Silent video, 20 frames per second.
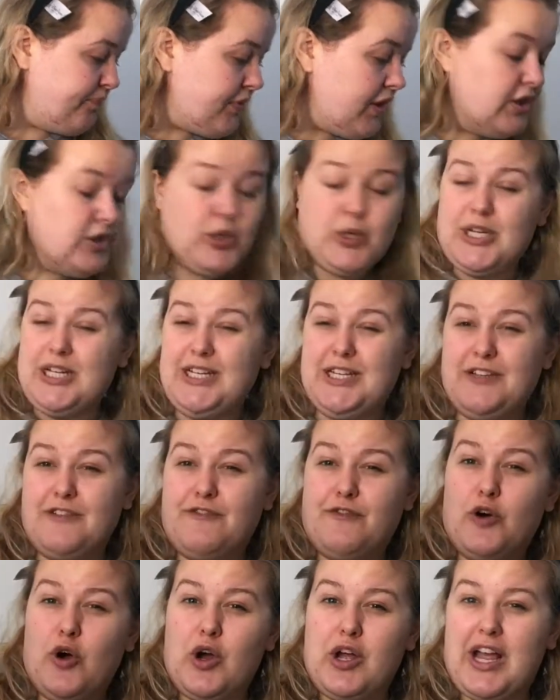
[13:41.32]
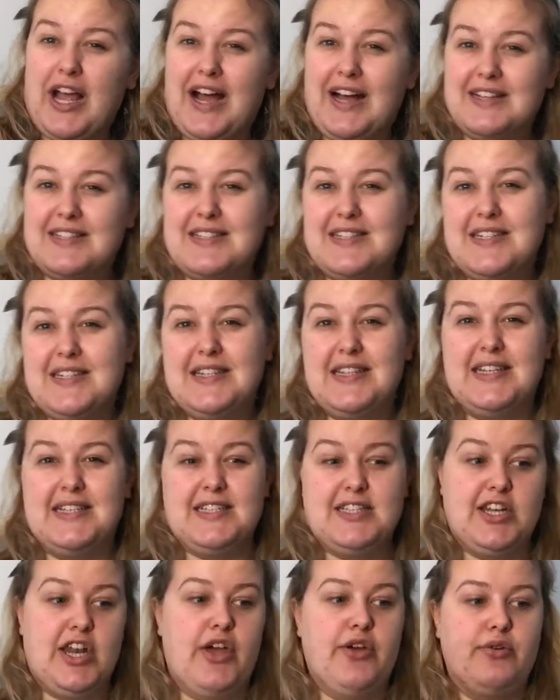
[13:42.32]
Looking at the forecast,
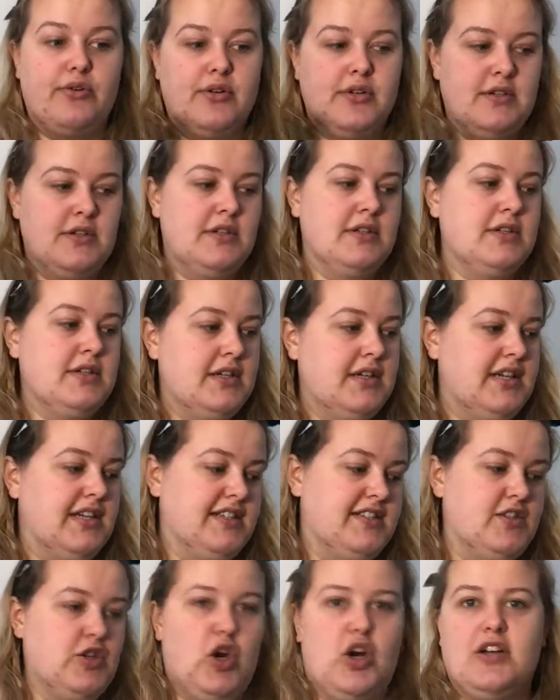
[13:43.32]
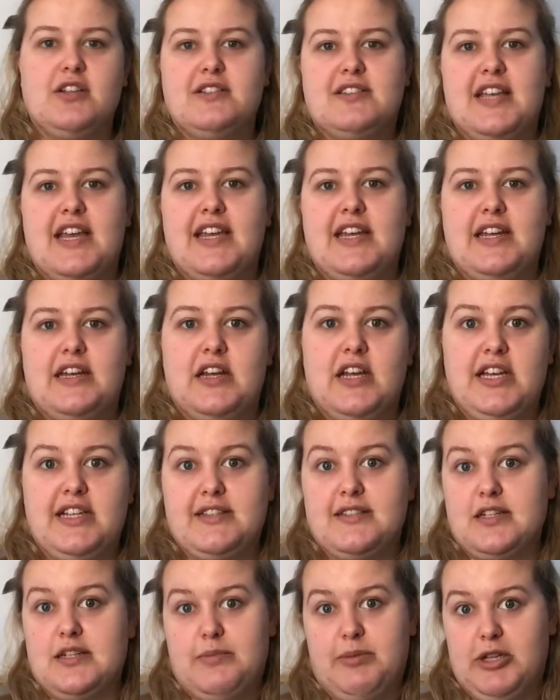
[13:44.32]
it's not saying it's
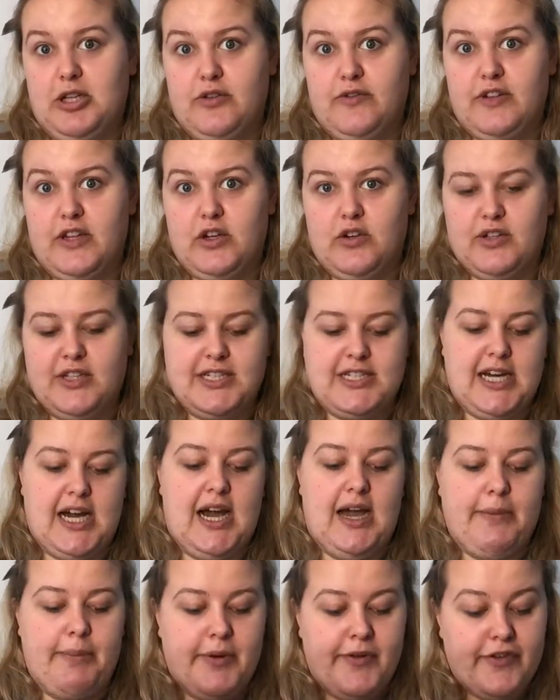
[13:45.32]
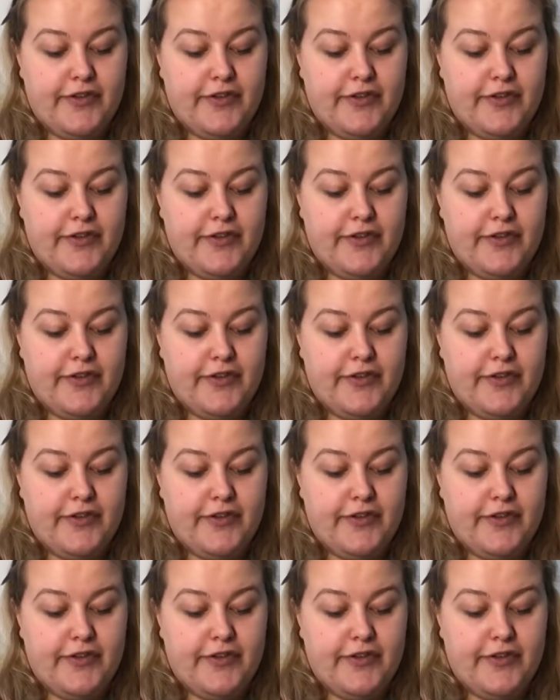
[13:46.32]
going to be lovely all the time.